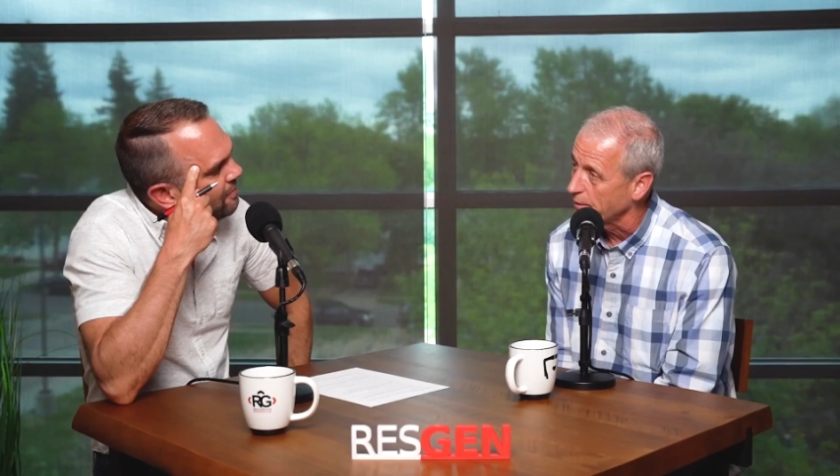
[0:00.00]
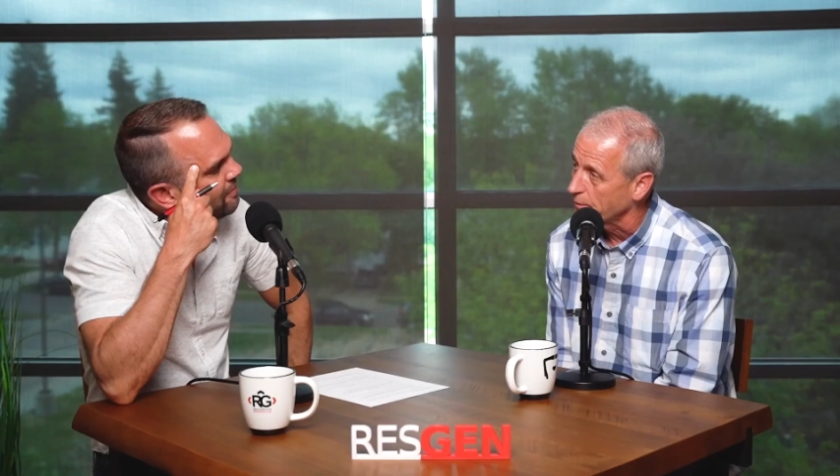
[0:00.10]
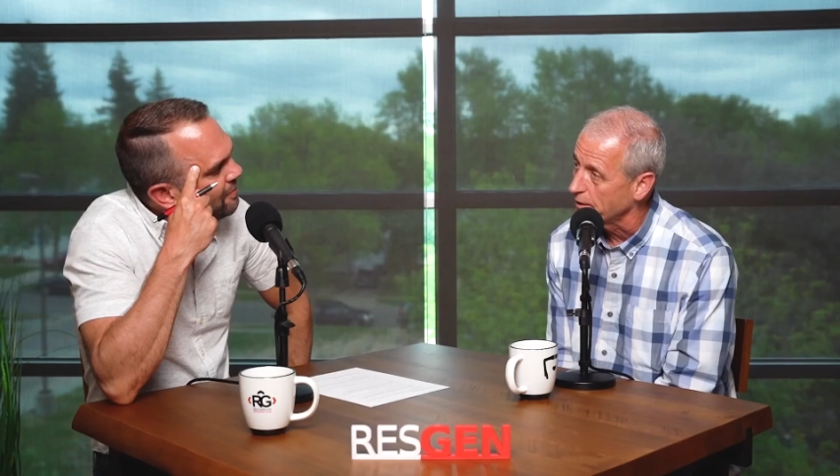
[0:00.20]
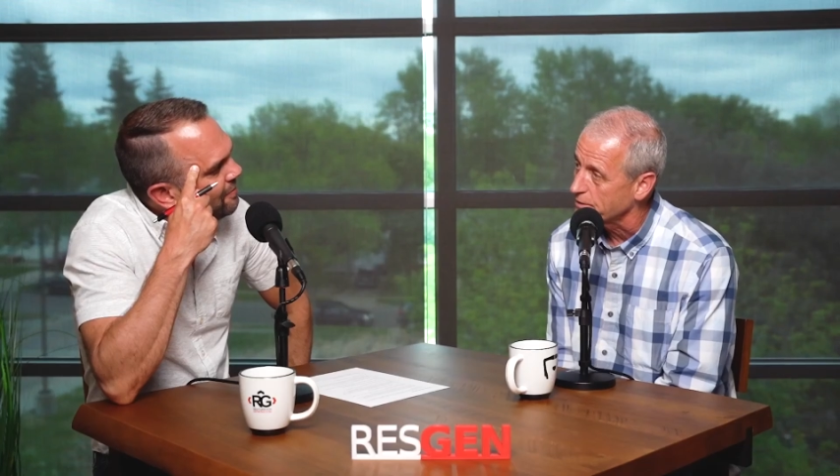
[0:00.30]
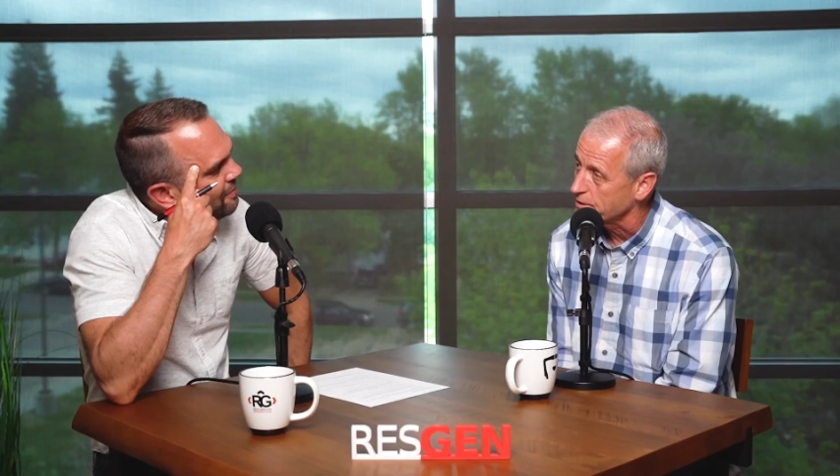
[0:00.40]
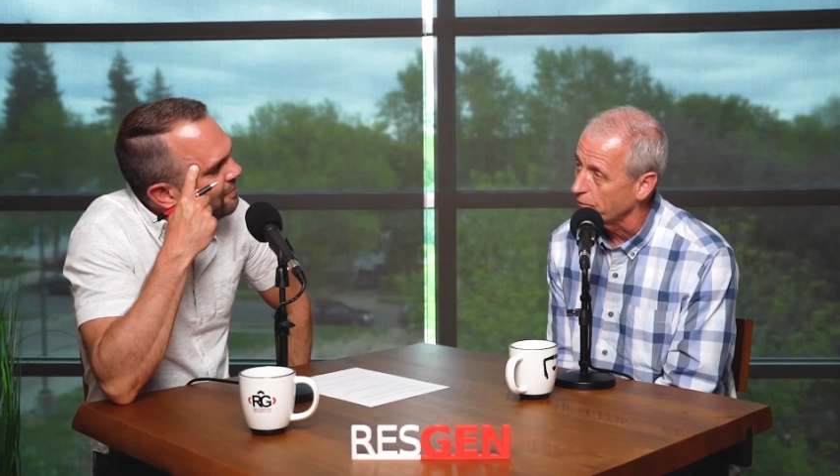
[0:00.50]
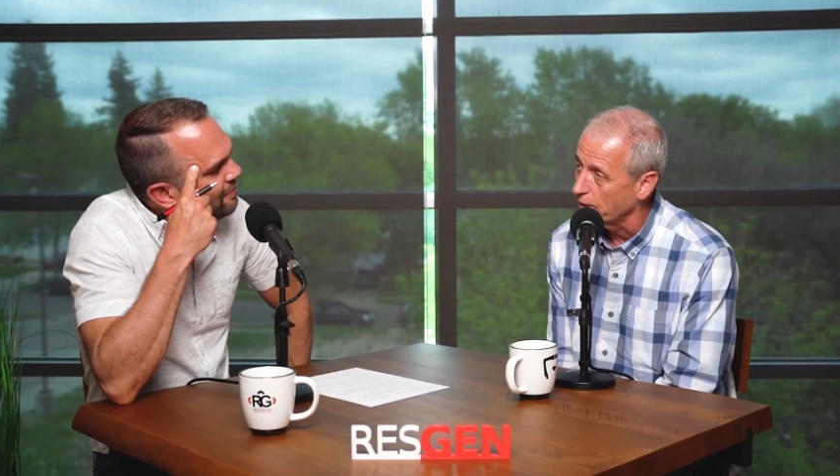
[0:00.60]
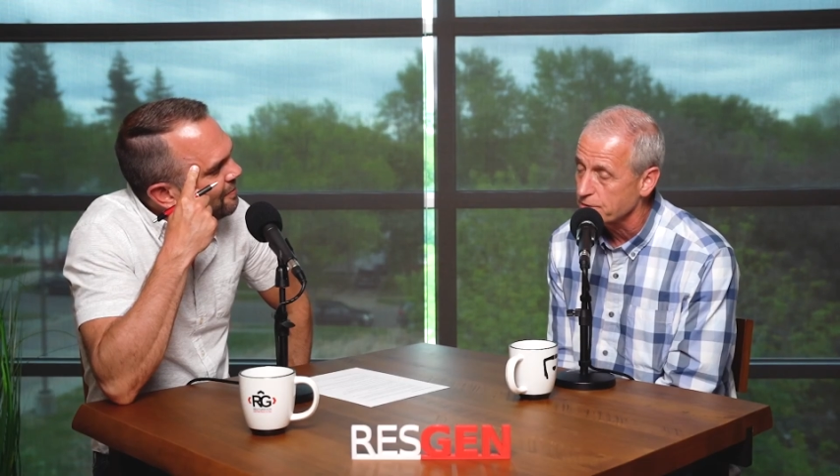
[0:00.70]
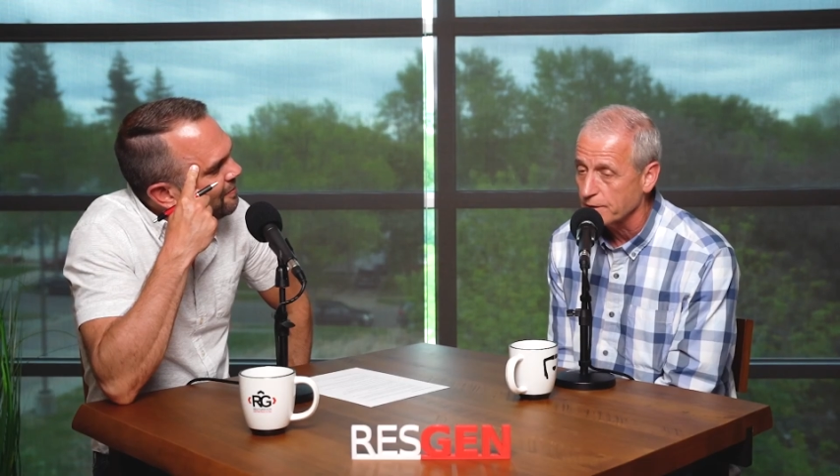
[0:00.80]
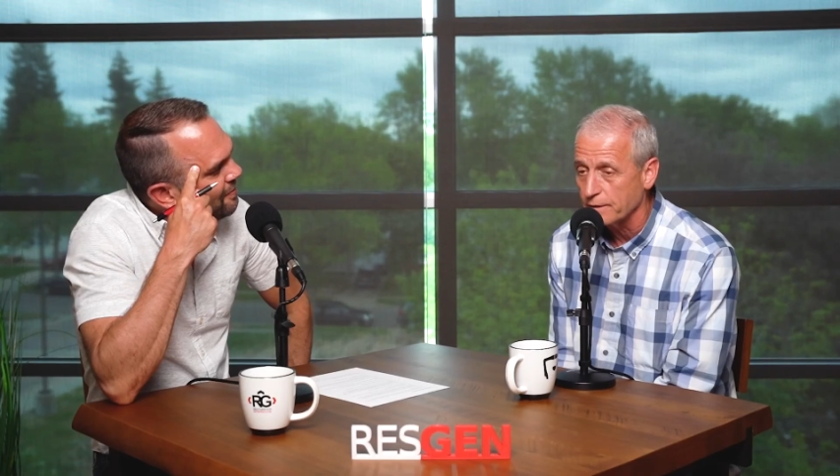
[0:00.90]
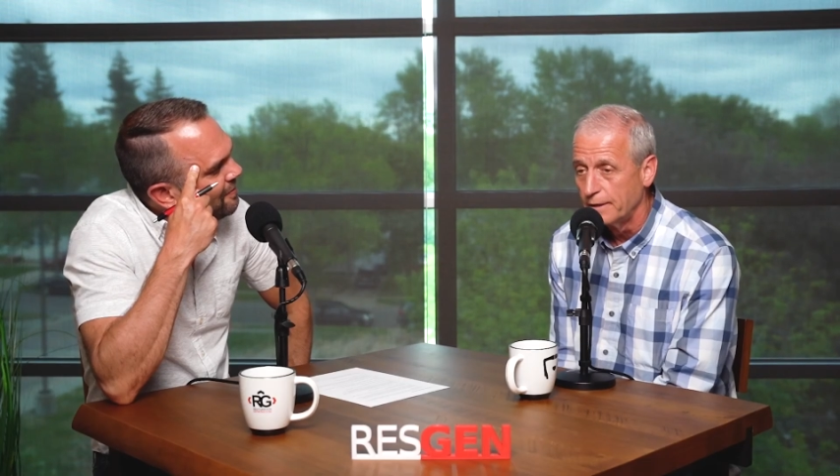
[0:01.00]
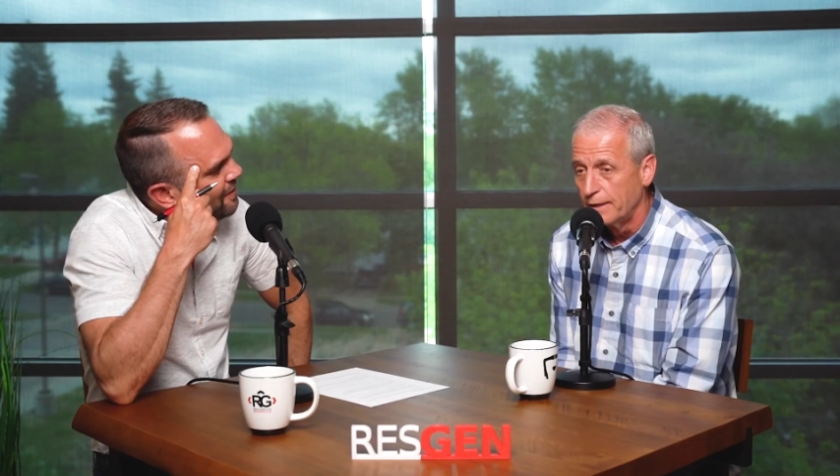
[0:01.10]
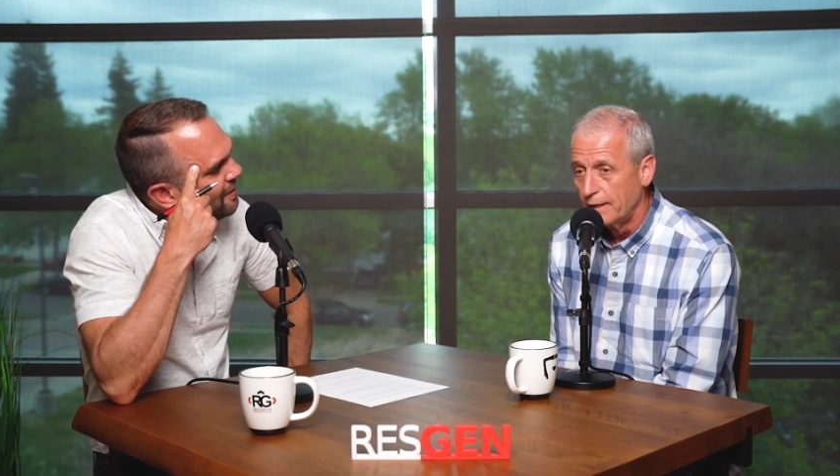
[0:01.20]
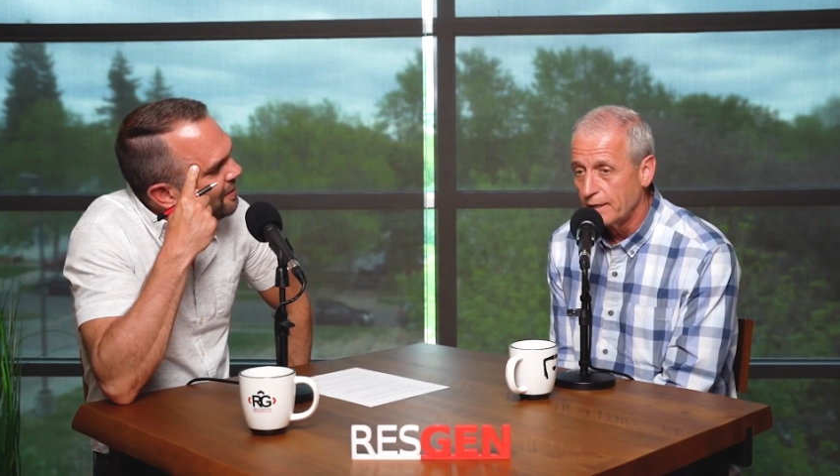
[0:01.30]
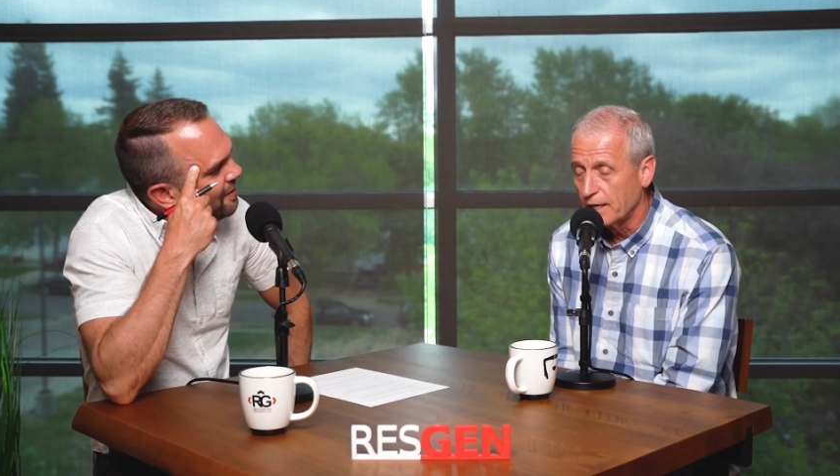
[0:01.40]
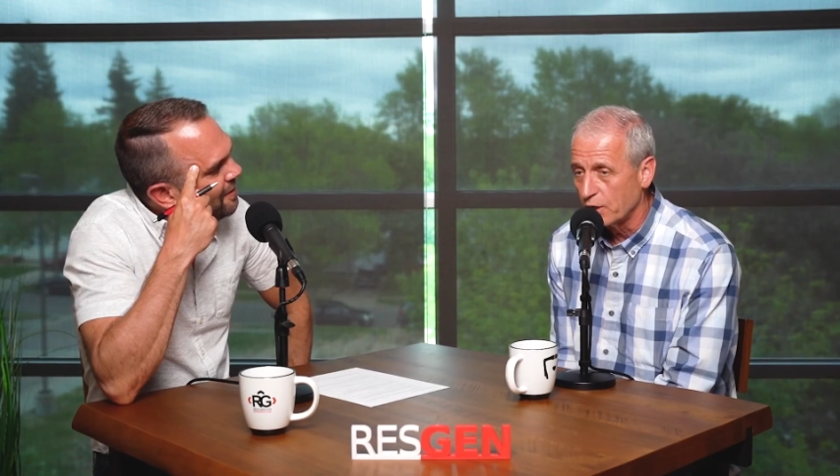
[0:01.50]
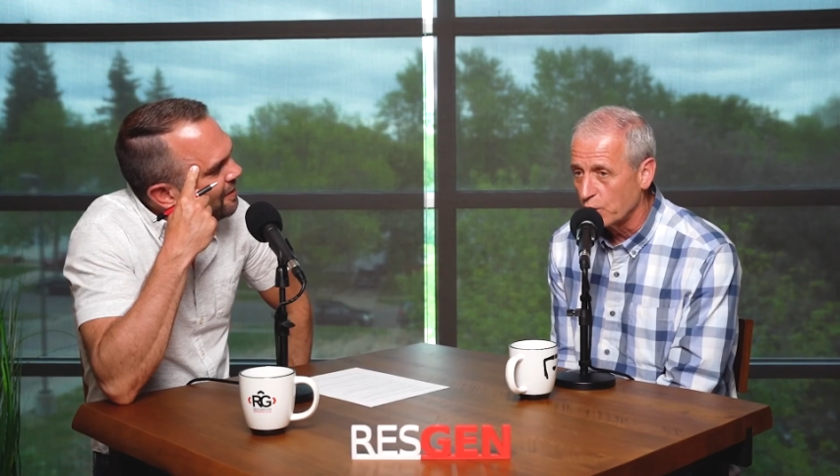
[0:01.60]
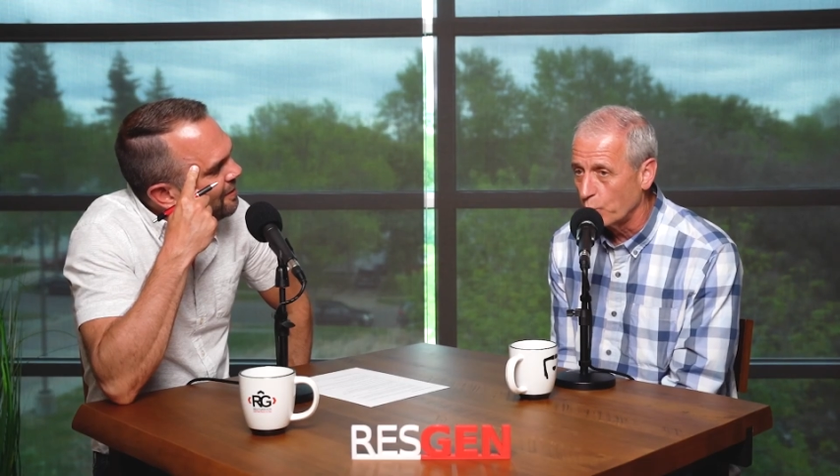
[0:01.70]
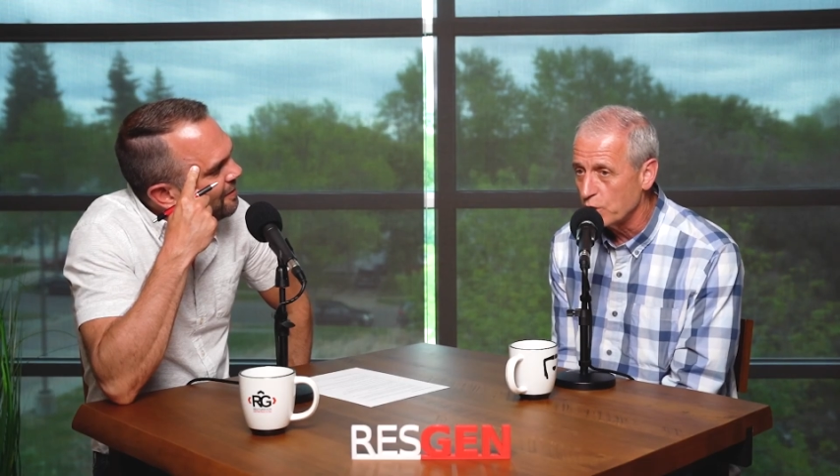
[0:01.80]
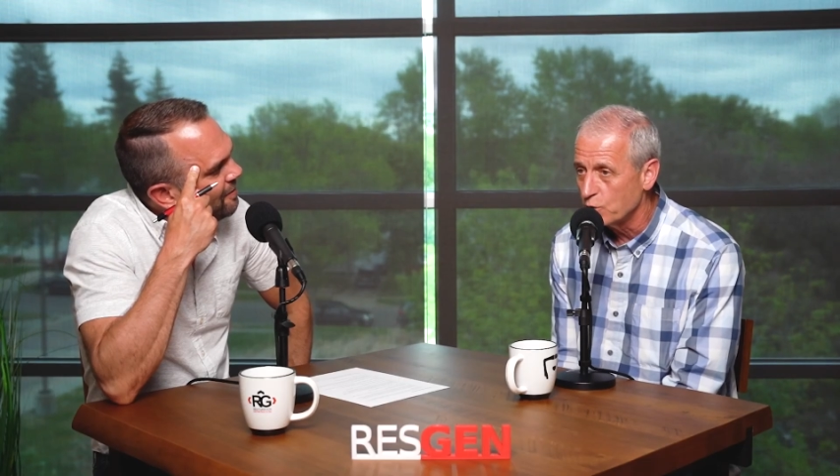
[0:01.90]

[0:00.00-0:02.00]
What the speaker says: anybody that's interested. We